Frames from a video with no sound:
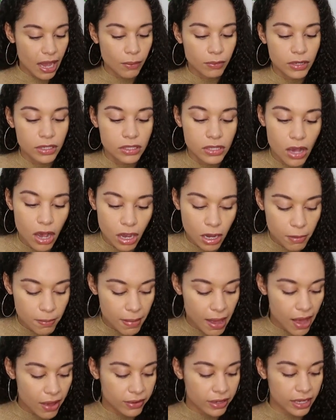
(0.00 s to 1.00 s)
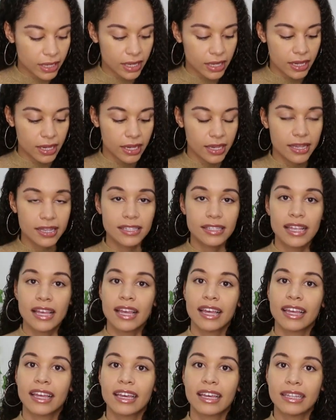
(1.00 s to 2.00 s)
I want to talk about is
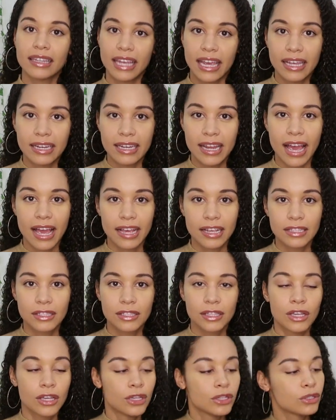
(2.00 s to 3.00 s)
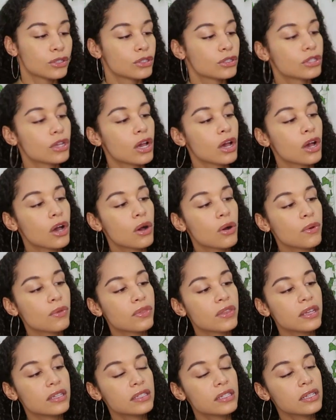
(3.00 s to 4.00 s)
Glandex. So
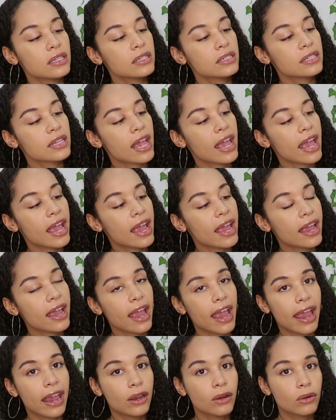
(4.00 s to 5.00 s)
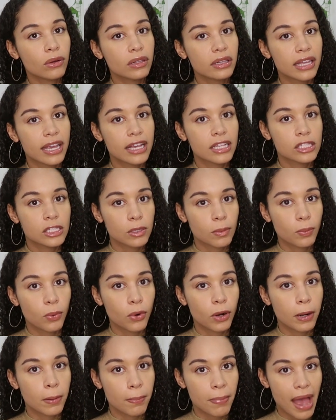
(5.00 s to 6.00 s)
this is a anal gland
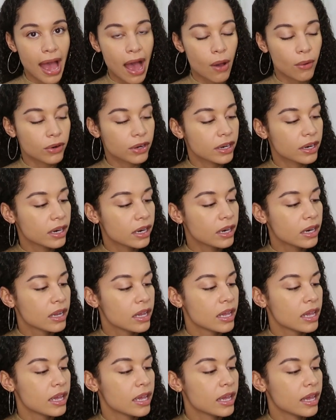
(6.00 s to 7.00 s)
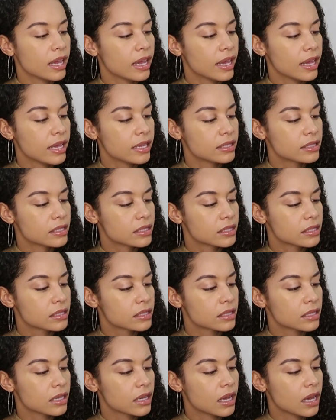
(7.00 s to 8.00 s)
support powder.
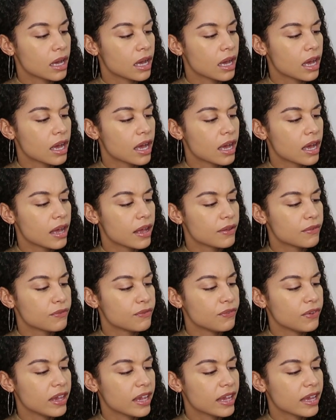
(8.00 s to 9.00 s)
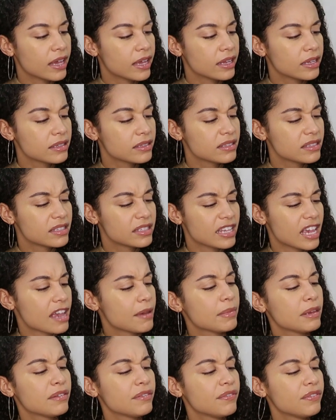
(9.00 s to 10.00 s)
It's vegan
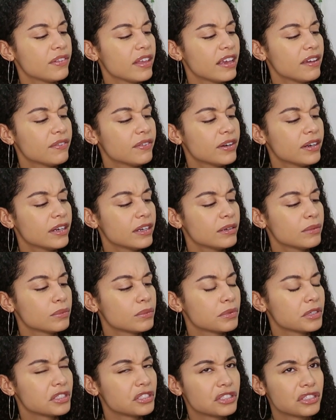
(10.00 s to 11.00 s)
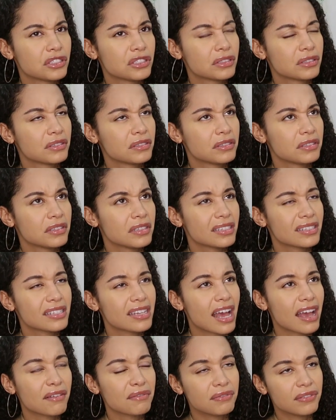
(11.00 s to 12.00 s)
salmon flavored, which is
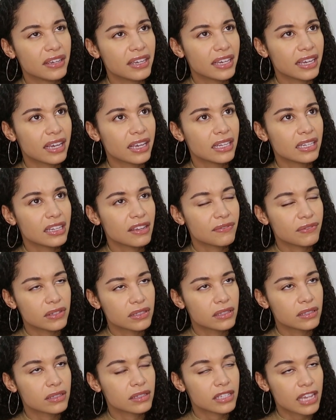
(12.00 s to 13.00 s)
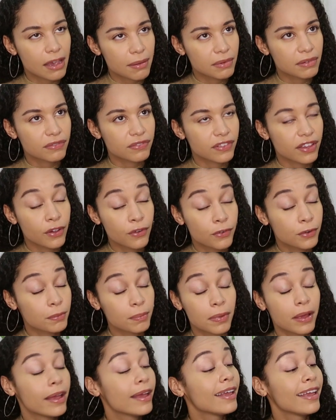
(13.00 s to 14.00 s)
not vegan if it's salmon
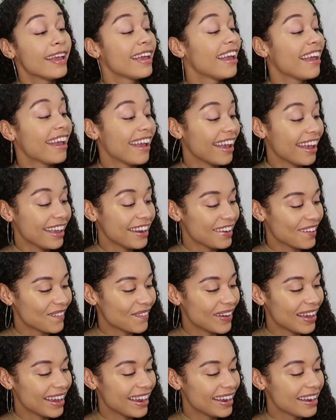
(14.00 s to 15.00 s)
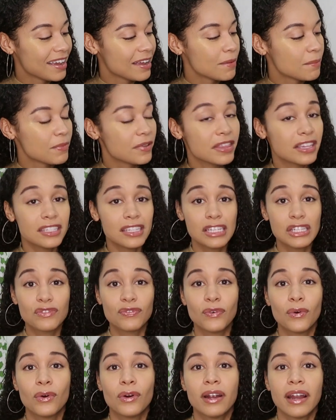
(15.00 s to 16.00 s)
flavored, but anyway, but this is
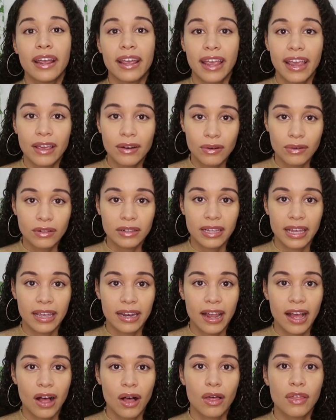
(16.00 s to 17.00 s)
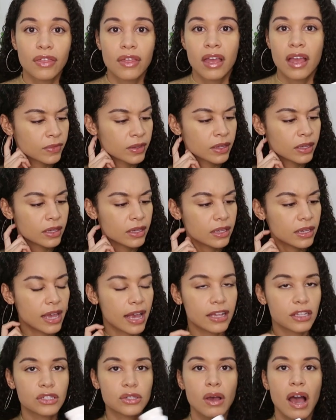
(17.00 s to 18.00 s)
for anal gland health.
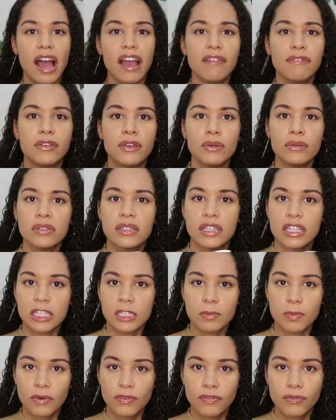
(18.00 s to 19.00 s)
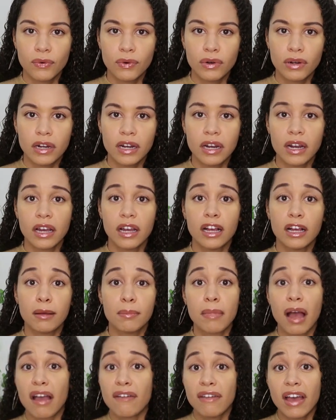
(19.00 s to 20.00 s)
Yeah, so I've used this before.
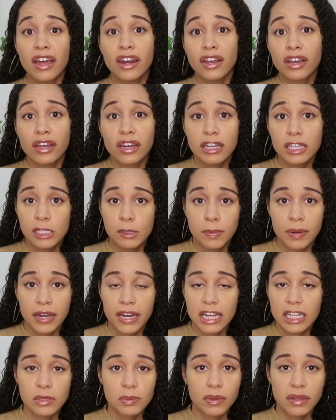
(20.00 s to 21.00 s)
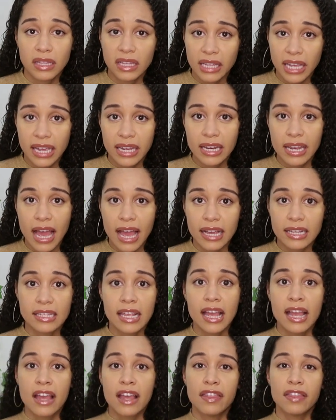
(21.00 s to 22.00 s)
I've had a good experience with Glandex.
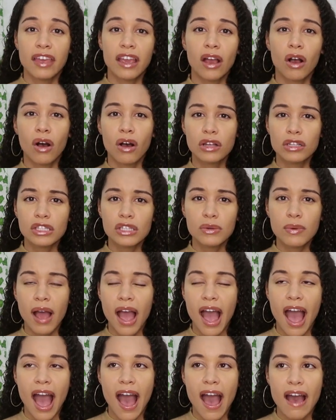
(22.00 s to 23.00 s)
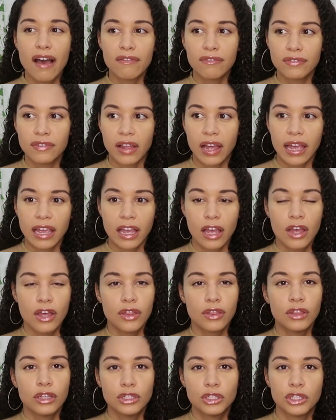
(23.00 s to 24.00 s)
They also have like
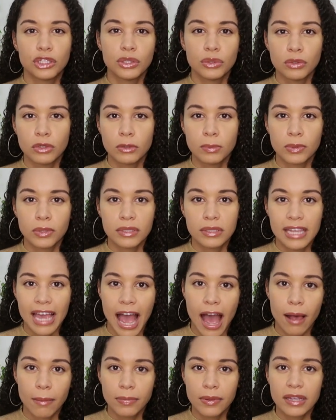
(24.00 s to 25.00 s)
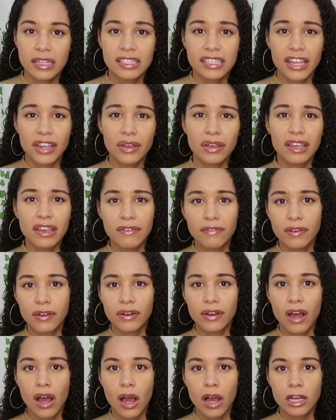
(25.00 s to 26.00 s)
the chewable tablets that you can give your
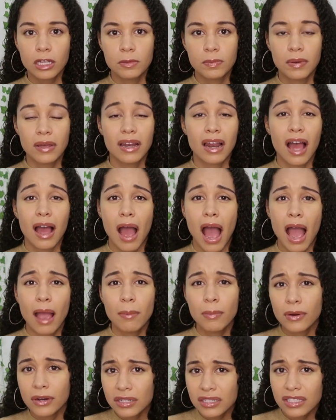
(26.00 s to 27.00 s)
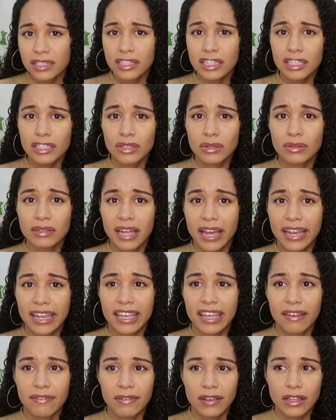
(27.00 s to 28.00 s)
dogs, but I personally don't like
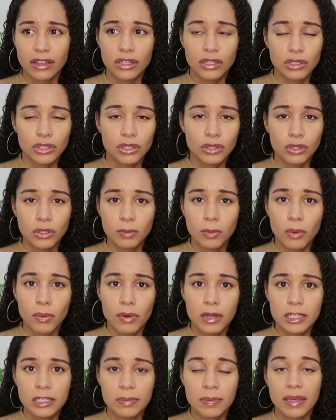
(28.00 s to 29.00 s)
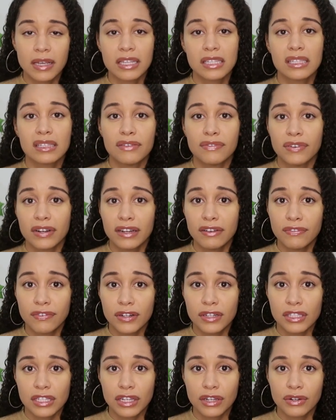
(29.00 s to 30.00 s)
giving the chewable ones because the very
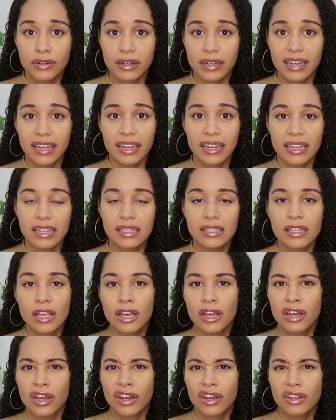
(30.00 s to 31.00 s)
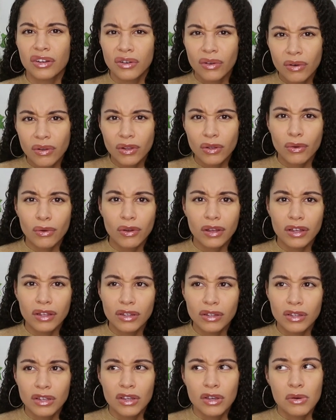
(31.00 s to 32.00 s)
first ingredient is canola
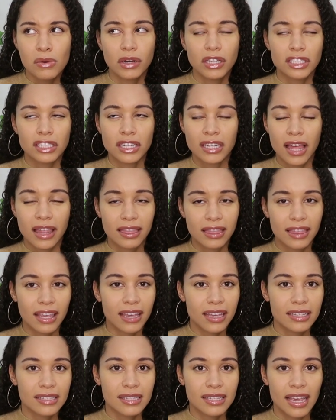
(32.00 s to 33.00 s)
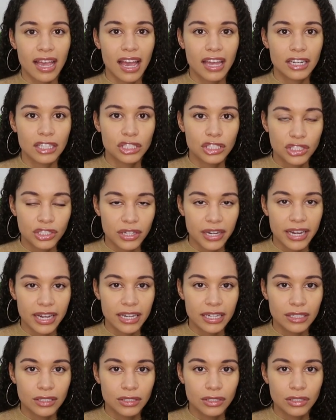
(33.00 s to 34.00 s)
oil, which I think is kind of
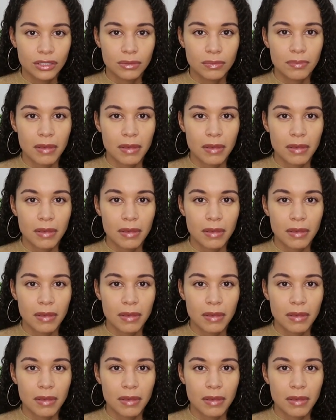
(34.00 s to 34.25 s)
strange.